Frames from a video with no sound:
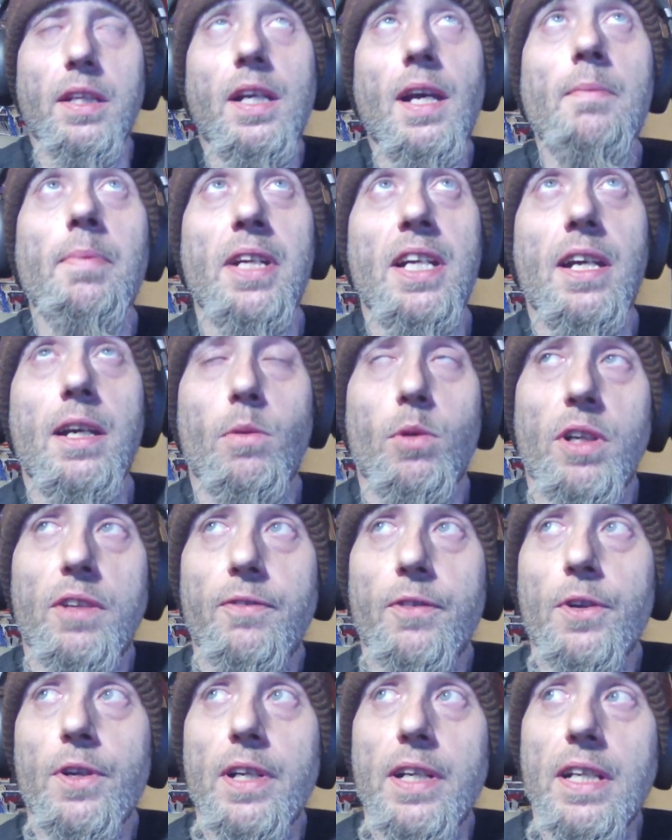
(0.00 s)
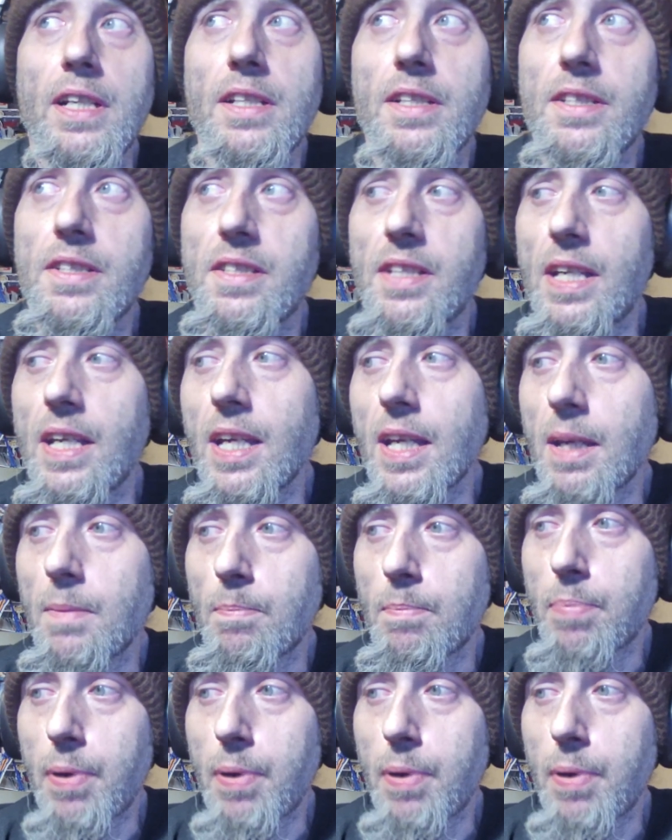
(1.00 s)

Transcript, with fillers: company I work for is a